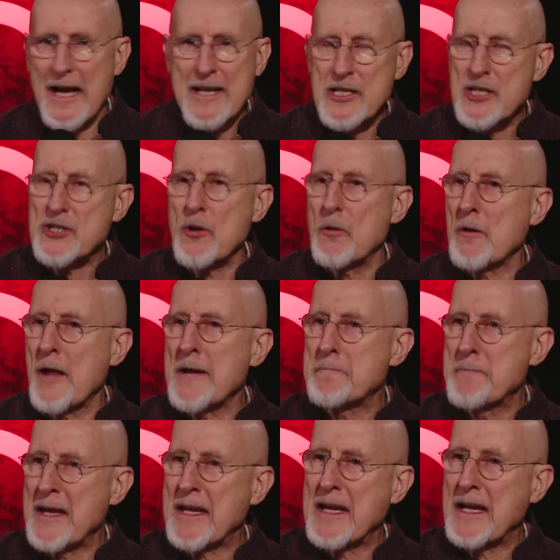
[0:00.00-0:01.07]
I just don't like
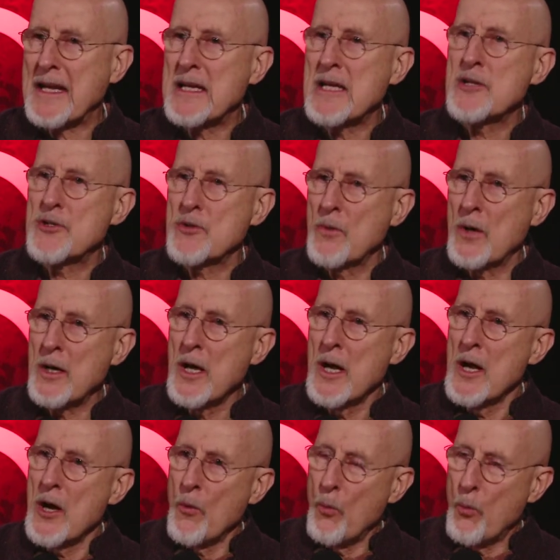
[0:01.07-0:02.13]
making it into a
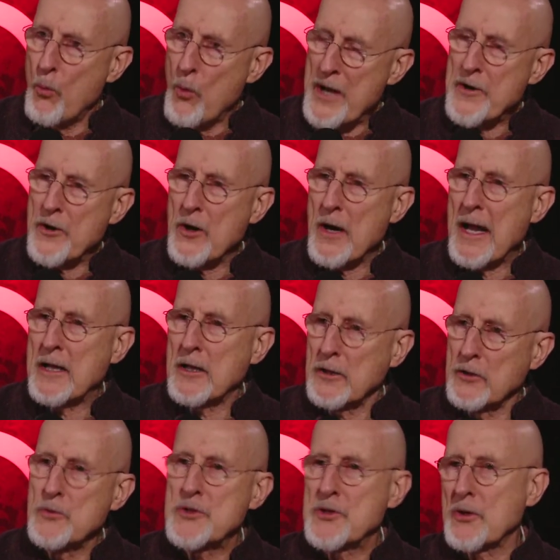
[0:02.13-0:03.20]
winner and
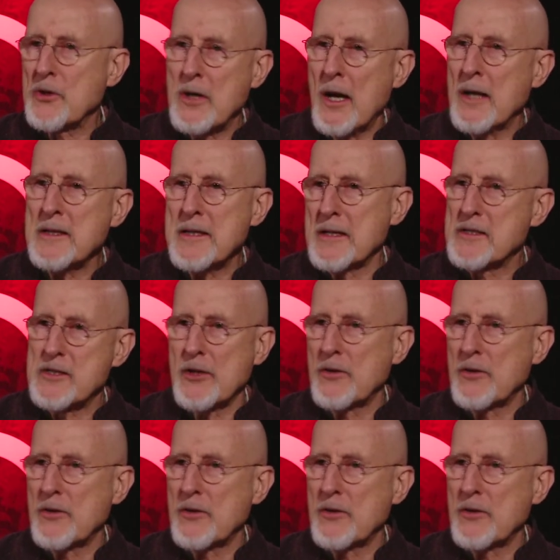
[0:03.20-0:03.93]
loser contest.